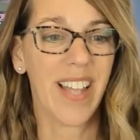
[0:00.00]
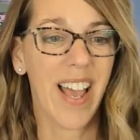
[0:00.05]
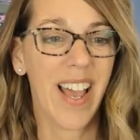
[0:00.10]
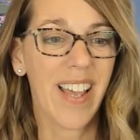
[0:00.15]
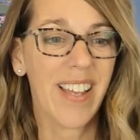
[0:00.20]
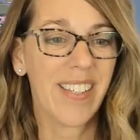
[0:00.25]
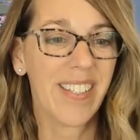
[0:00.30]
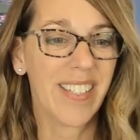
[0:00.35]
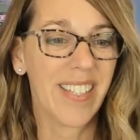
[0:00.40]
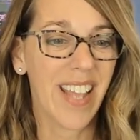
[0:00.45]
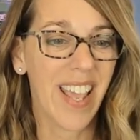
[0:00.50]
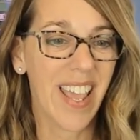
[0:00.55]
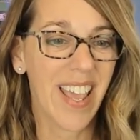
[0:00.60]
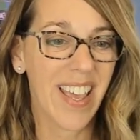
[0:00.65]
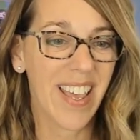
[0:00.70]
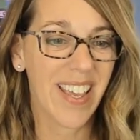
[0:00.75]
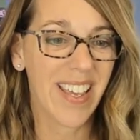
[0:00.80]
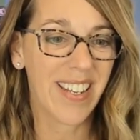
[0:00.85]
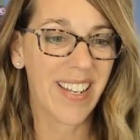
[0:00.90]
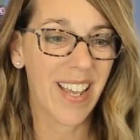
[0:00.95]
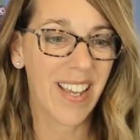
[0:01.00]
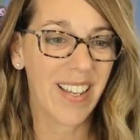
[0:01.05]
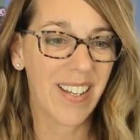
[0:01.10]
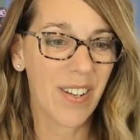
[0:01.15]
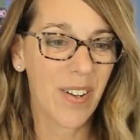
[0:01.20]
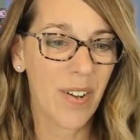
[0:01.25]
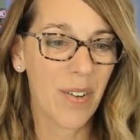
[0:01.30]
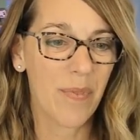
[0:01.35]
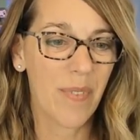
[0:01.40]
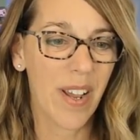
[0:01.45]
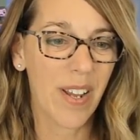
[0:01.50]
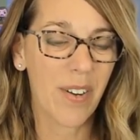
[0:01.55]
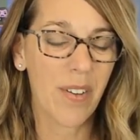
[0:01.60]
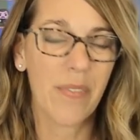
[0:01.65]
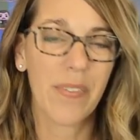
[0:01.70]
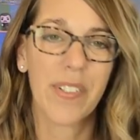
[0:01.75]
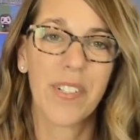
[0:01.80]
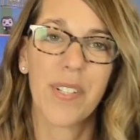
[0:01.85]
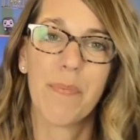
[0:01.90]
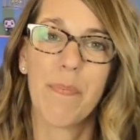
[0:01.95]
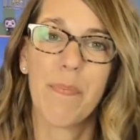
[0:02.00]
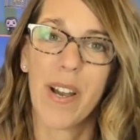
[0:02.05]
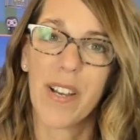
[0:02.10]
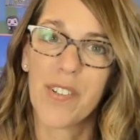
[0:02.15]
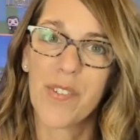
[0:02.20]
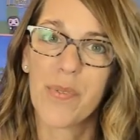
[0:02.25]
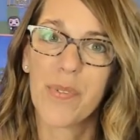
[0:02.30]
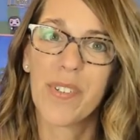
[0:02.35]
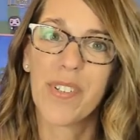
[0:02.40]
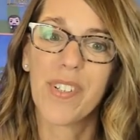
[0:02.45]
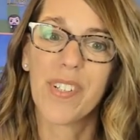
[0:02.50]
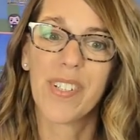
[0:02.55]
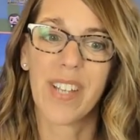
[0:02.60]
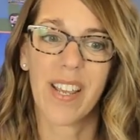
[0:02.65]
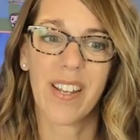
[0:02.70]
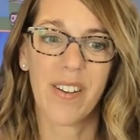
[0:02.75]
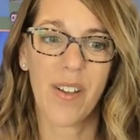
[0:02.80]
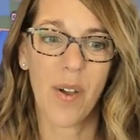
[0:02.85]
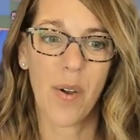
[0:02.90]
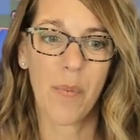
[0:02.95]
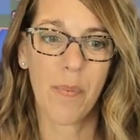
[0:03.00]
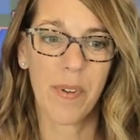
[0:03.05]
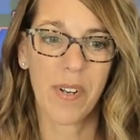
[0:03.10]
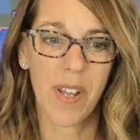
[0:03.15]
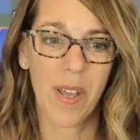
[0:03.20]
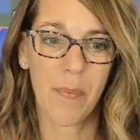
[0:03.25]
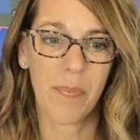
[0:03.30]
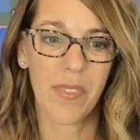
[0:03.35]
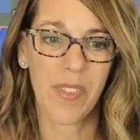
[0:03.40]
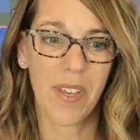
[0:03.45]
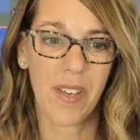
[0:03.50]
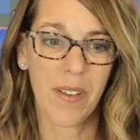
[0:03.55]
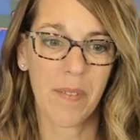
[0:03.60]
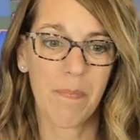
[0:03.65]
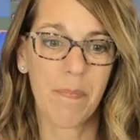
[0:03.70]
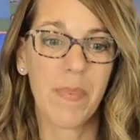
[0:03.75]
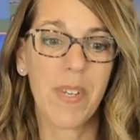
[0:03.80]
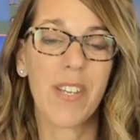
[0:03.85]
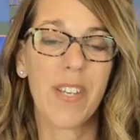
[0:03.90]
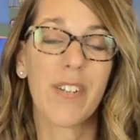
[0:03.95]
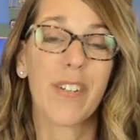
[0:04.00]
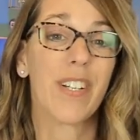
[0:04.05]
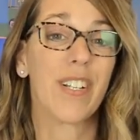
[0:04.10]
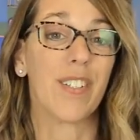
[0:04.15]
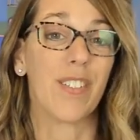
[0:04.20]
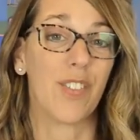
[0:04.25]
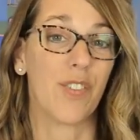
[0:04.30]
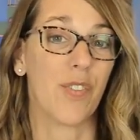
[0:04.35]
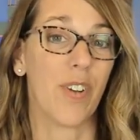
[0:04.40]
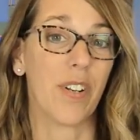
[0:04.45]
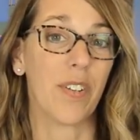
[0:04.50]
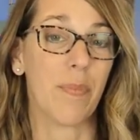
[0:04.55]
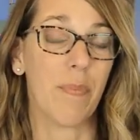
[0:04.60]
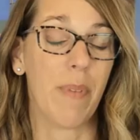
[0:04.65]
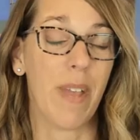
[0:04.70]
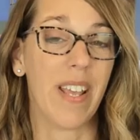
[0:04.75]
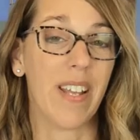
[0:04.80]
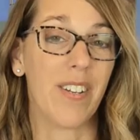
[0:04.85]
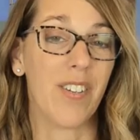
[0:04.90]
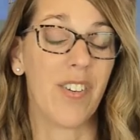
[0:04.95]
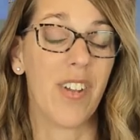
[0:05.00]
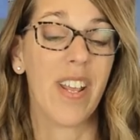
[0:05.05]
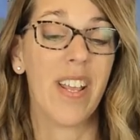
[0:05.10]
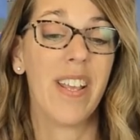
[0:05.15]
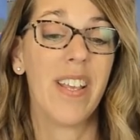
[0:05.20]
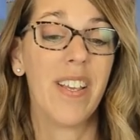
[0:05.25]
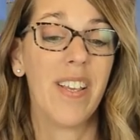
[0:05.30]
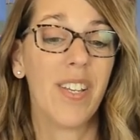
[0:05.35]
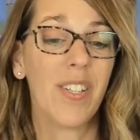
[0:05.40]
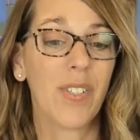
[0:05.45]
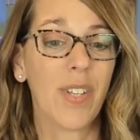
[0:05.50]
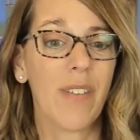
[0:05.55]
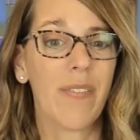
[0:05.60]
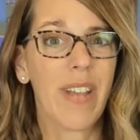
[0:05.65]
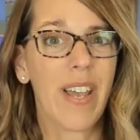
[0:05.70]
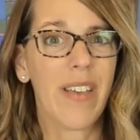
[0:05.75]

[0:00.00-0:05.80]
class, and I'm going to go right over to modules and open up the Meet Your Instructor page. So